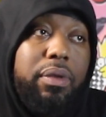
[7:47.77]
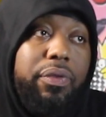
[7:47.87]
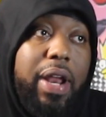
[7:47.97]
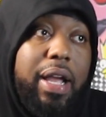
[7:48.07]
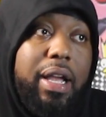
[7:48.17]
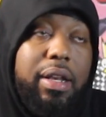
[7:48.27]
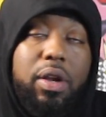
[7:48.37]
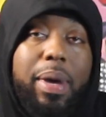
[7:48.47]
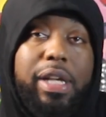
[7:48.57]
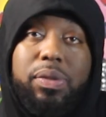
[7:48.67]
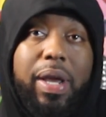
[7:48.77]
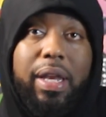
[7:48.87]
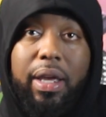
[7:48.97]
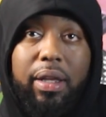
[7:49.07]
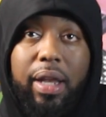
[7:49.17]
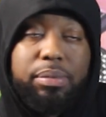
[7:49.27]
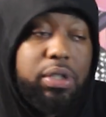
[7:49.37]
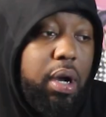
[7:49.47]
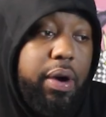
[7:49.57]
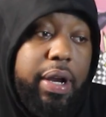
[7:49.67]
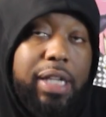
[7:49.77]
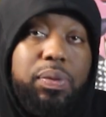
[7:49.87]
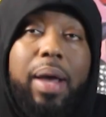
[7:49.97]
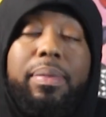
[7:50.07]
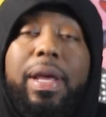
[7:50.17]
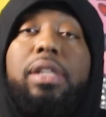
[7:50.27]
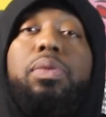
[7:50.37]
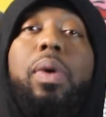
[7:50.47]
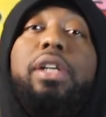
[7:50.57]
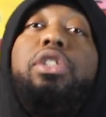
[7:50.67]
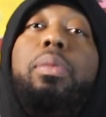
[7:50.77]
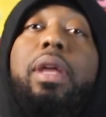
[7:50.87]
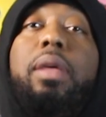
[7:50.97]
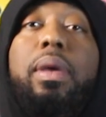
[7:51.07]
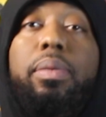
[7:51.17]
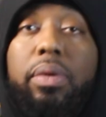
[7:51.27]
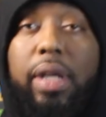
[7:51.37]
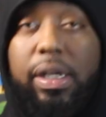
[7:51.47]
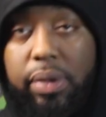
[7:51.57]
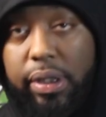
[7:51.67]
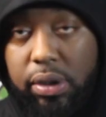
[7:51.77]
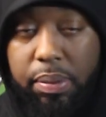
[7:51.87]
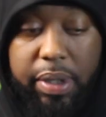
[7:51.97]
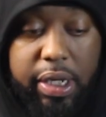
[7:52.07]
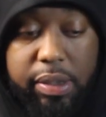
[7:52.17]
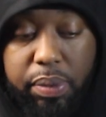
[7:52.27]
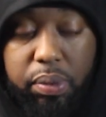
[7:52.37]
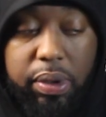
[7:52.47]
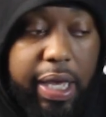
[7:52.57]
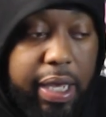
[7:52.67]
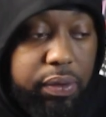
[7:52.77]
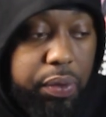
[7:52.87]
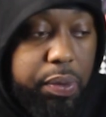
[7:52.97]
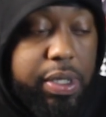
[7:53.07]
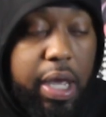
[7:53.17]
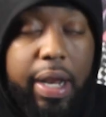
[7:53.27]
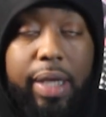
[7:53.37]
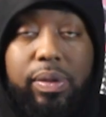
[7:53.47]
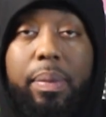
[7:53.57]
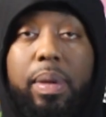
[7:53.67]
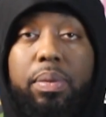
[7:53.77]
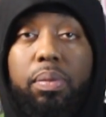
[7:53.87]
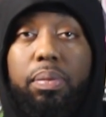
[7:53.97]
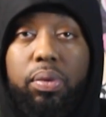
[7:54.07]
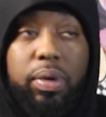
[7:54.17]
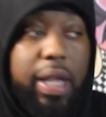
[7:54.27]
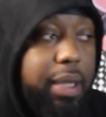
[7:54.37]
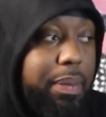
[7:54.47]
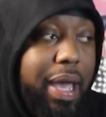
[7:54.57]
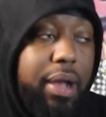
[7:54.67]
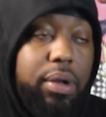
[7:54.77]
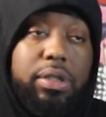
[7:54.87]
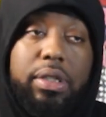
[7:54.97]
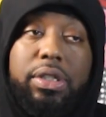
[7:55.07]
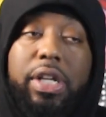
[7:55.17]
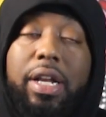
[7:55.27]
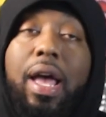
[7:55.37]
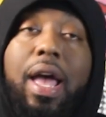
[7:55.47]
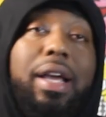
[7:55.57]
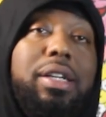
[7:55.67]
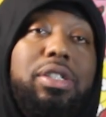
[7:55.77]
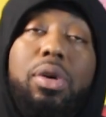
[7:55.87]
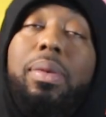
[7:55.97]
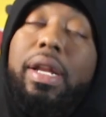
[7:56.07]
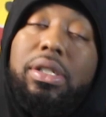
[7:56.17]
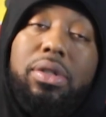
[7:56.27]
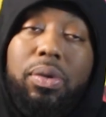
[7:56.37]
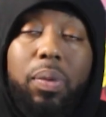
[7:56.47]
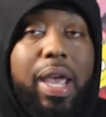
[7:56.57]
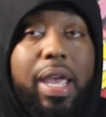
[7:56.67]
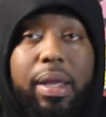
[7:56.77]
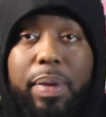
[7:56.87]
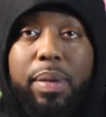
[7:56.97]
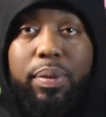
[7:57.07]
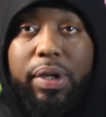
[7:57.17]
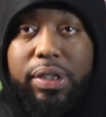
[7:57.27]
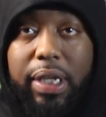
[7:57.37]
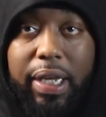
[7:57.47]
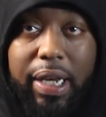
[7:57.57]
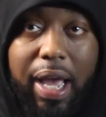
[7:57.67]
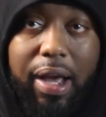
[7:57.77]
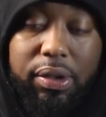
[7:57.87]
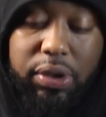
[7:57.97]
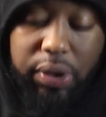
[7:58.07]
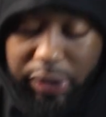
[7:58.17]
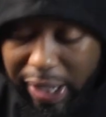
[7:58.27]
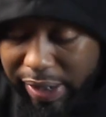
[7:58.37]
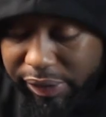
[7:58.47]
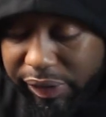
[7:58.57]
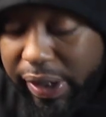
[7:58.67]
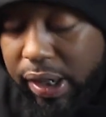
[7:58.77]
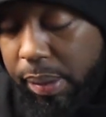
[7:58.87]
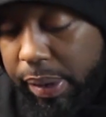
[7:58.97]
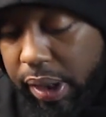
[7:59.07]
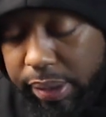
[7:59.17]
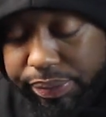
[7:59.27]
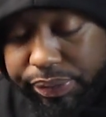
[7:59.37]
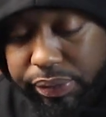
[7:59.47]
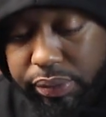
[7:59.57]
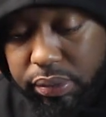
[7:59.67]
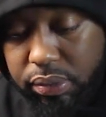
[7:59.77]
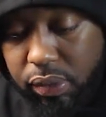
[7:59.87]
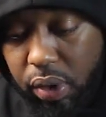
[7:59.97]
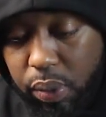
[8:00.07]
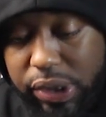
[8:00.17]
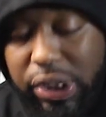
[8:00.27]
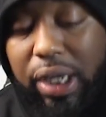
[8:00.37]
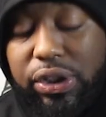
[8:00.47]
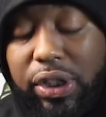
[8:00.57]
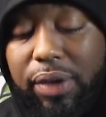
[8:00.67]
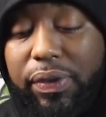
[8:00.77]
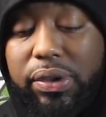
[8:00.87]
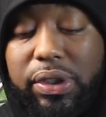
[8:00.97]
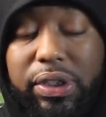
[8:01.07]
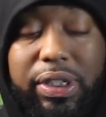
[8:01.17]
for that cut? Nobody's waiting. I'm sorry. That's why that's why so many people. That's why so many bootleg groups. That's why people bootleg battles and shit. Because nobody's gonna wait. People want to see it now. So you got an event coming up with John John versus